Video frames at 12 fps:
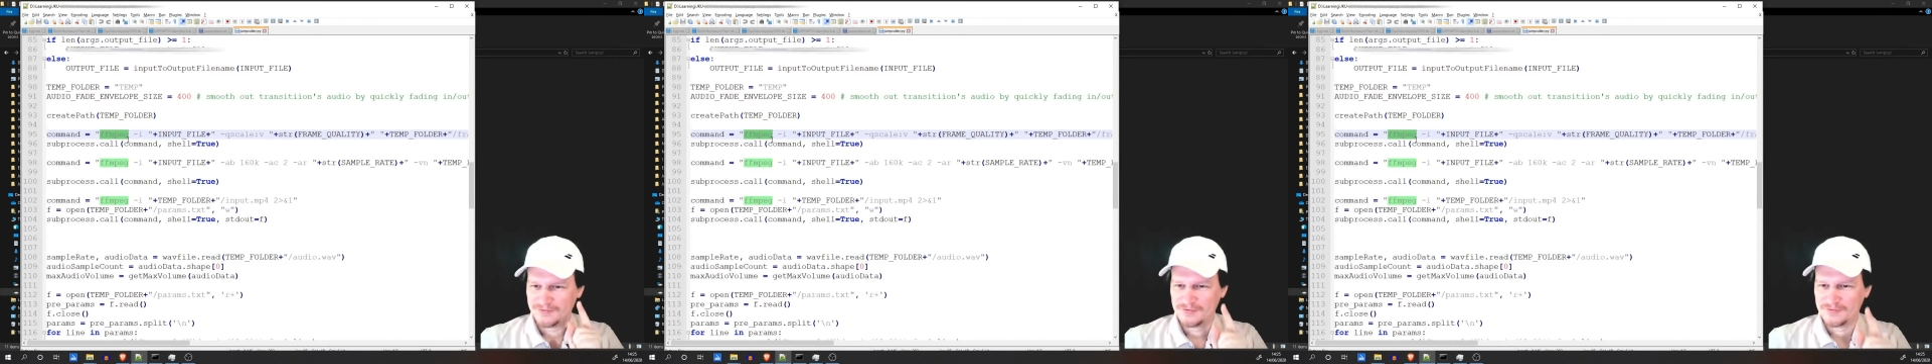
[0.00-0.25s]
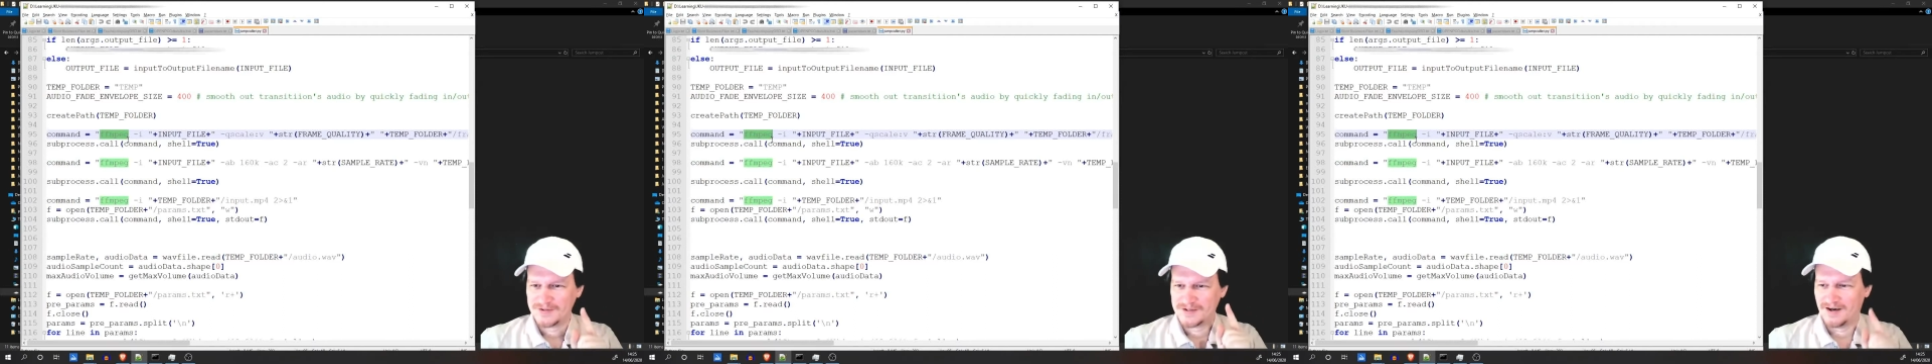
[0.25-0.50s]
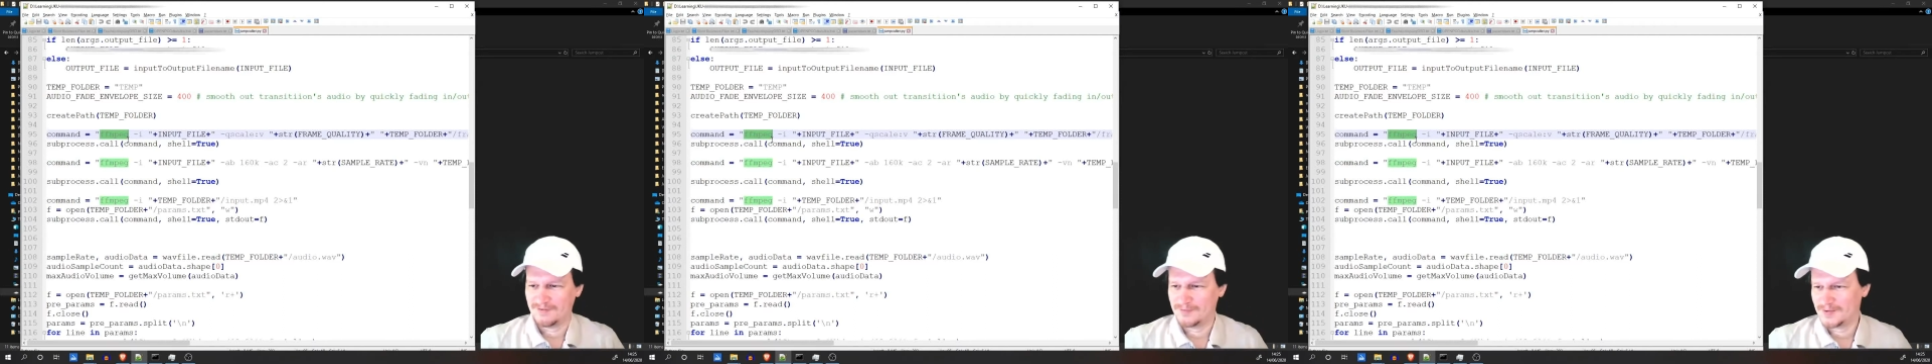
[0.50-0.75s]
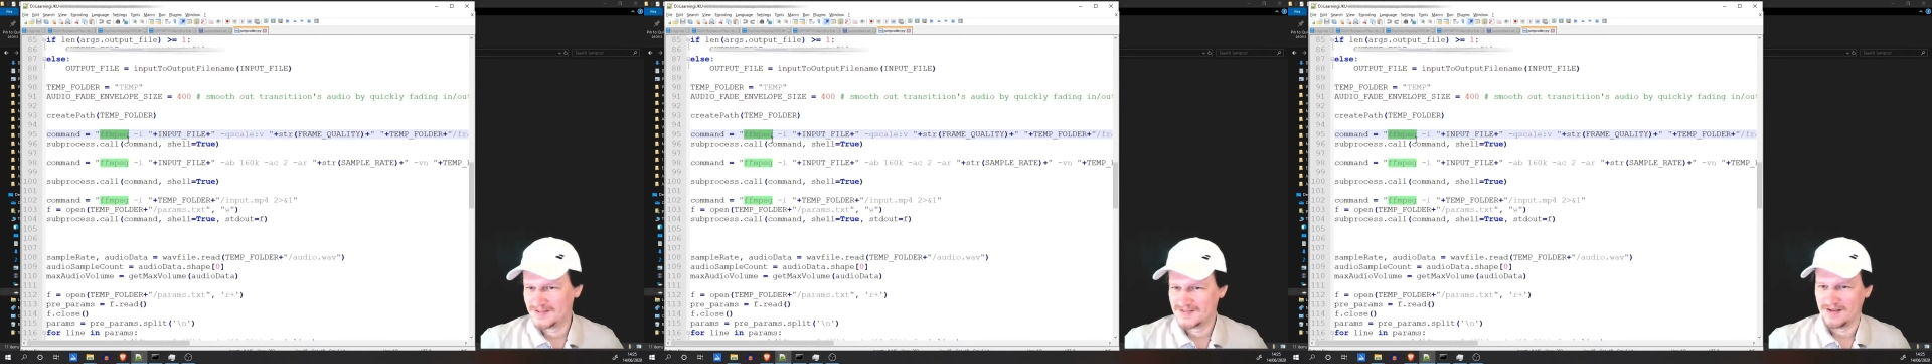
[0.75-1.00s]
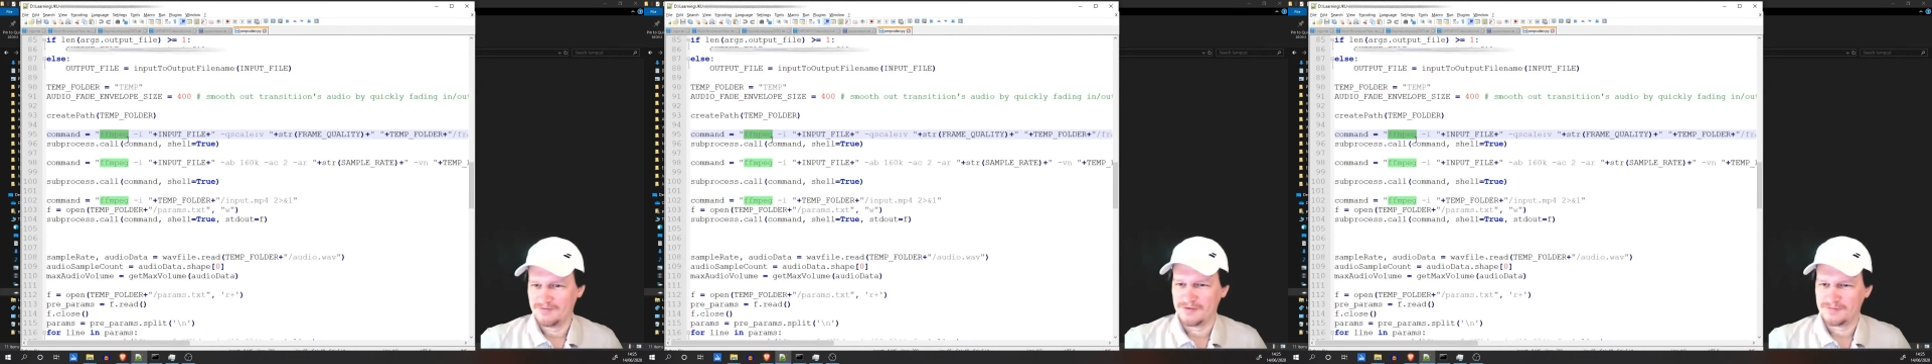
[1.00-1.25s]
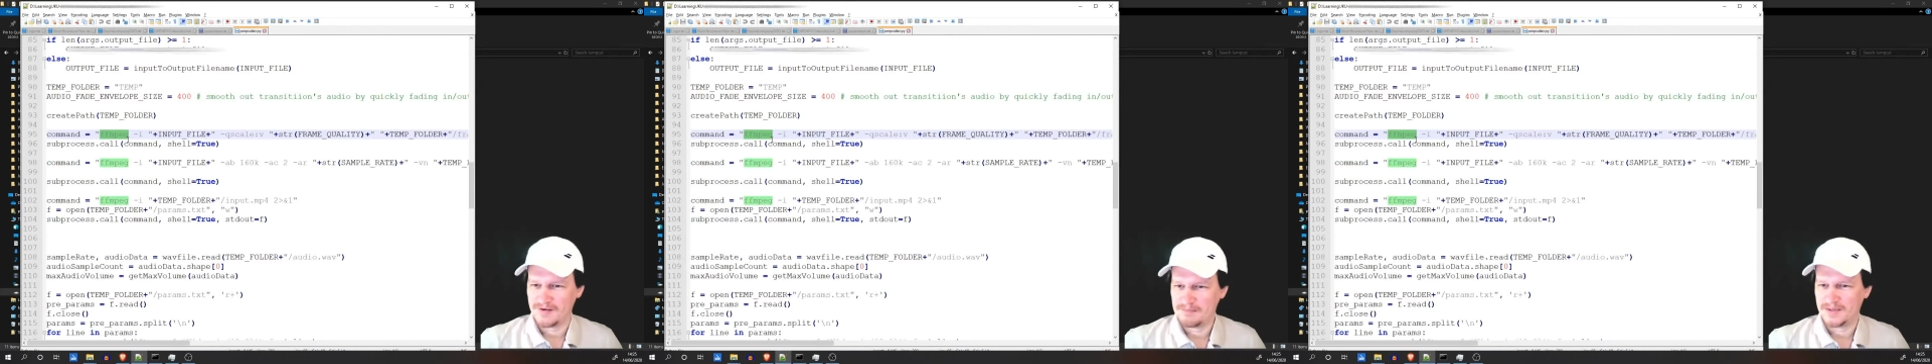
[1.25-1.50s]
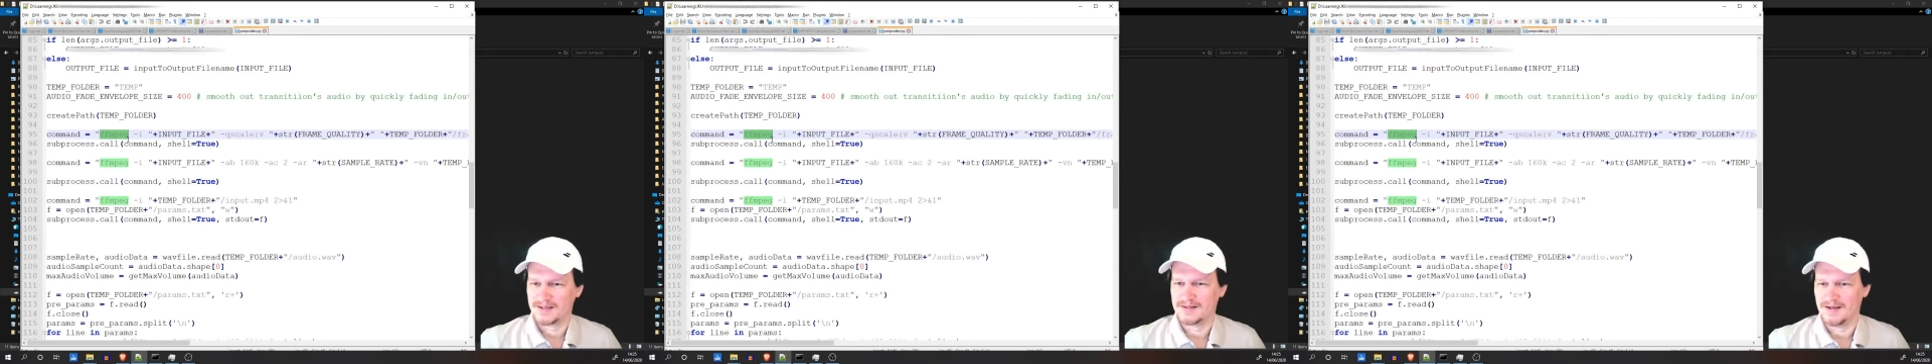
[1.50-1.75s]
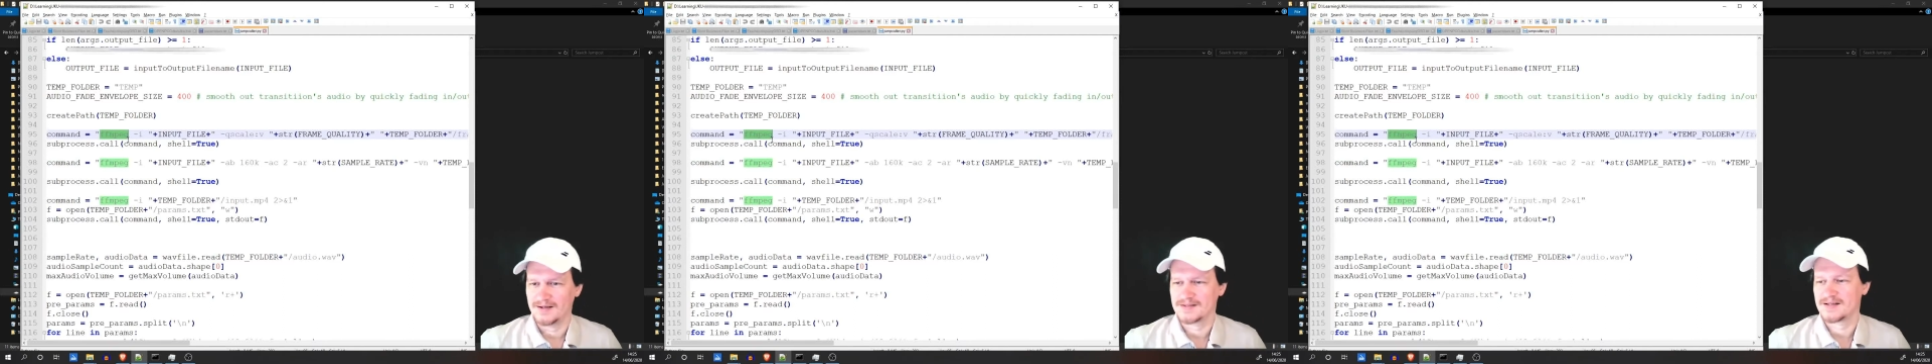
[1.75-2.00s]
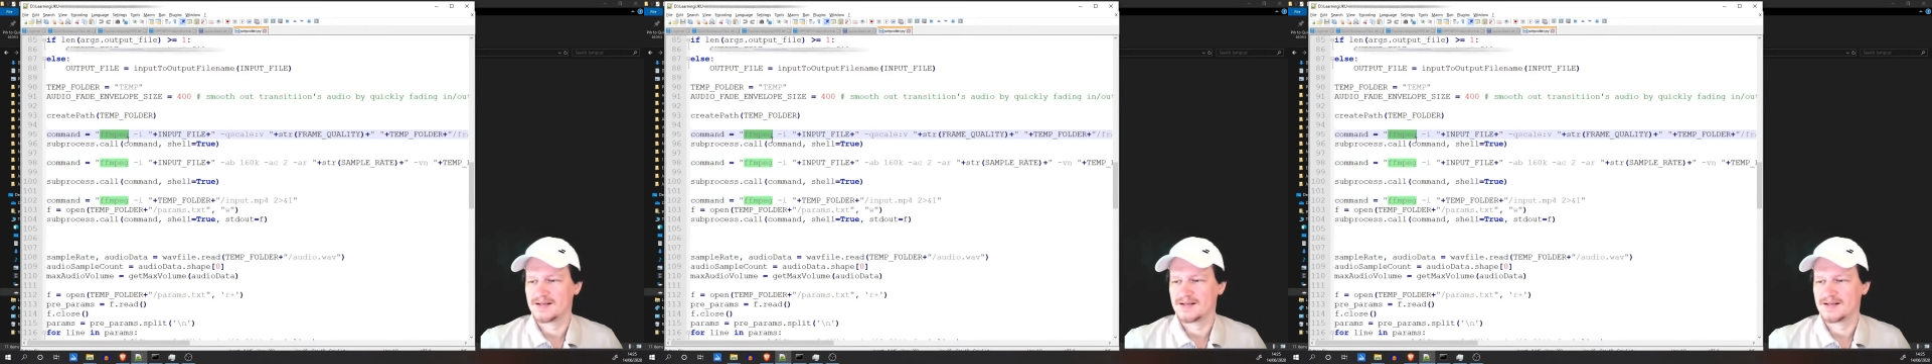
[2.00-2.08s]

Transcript: to figure out what this ffmpeg does.